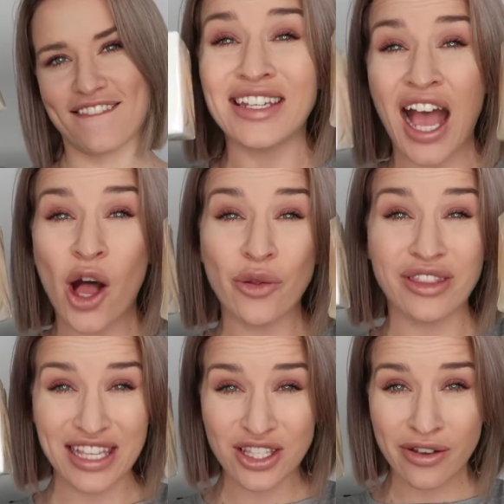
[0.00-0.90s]
Now
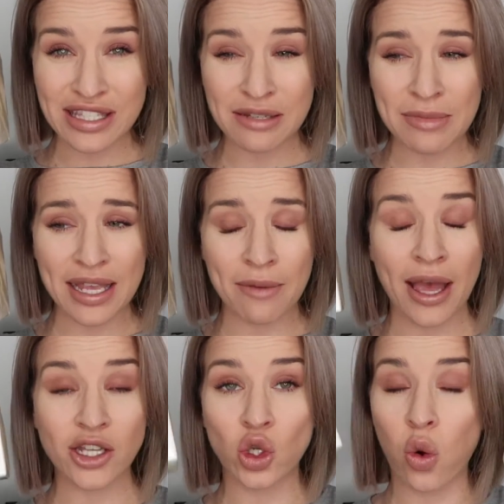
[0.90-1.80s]
these costed me
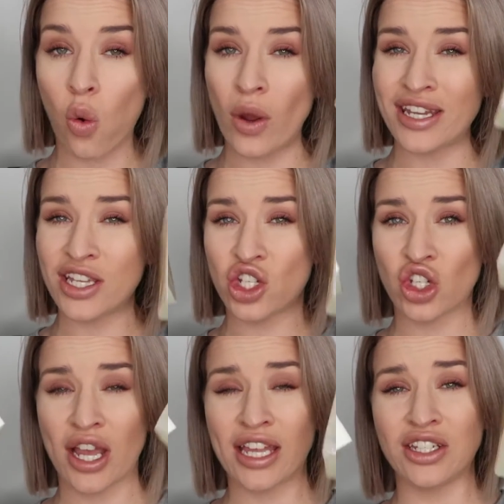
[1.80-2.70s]
about 20
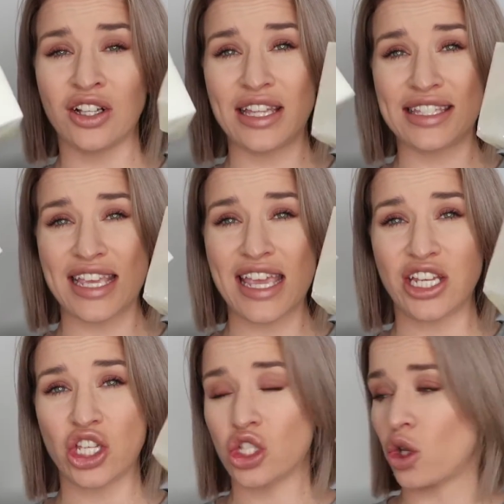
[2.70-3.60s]
Australian dollars
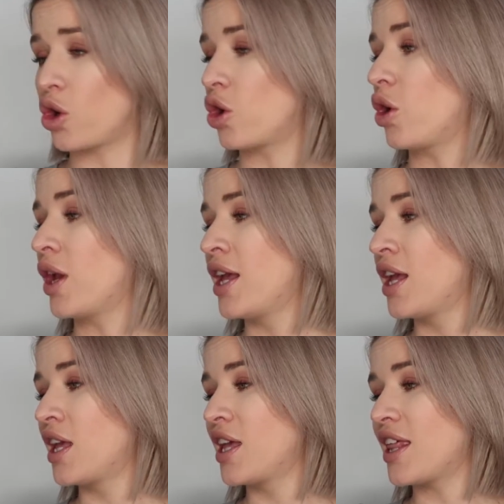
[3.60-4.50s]
each, so
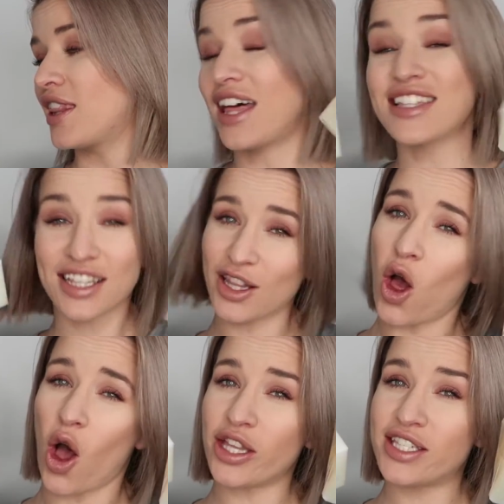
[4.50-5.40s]
that's a
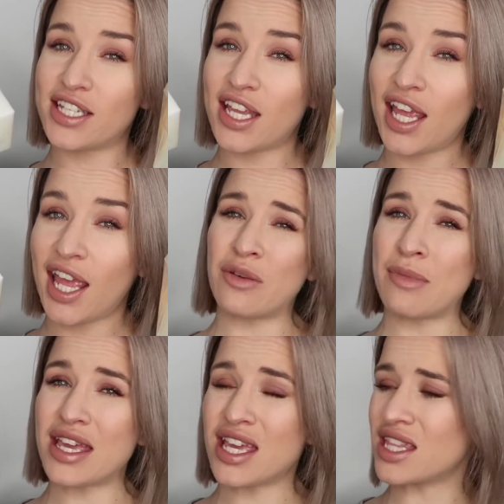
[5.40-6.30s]
lot. If you're
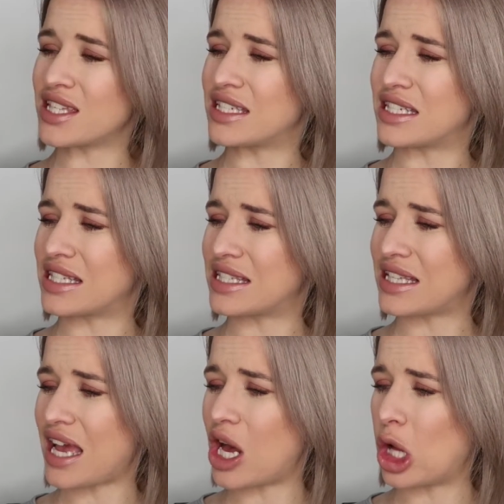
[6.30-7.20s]
making this to
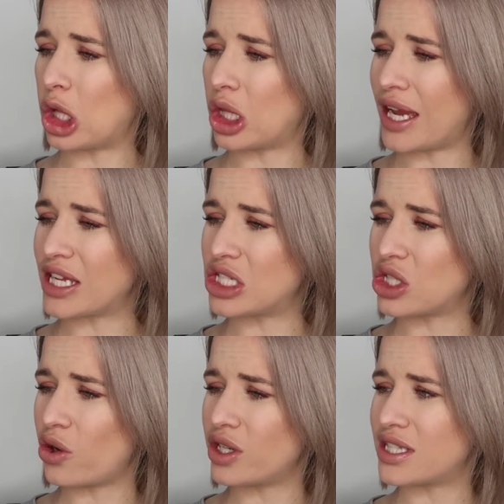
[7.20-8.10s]
sell, I
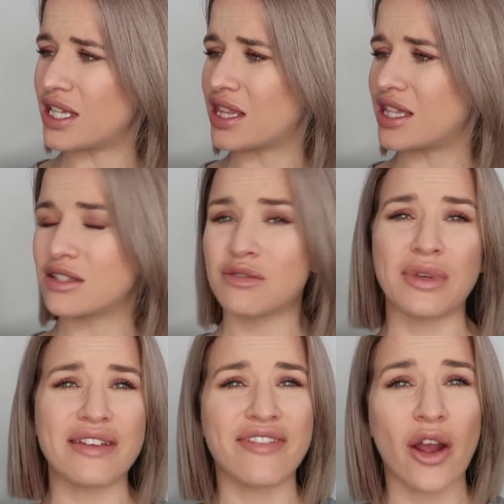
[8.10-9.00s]
don't think this would
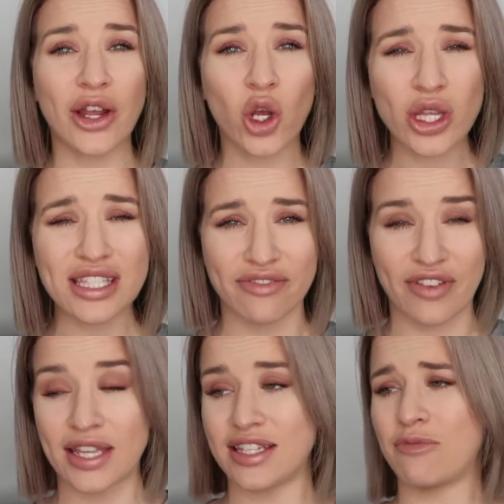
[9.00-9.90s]
be very cost
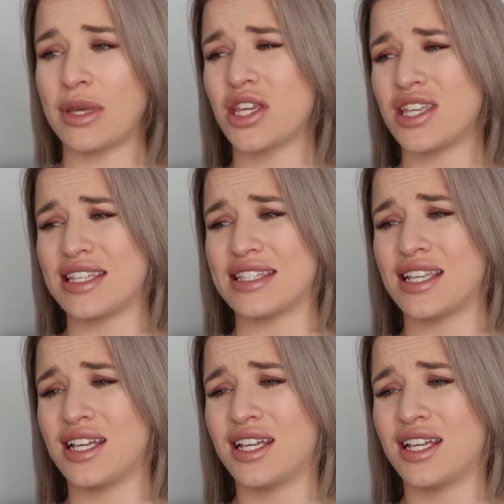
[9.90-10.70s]
effective, because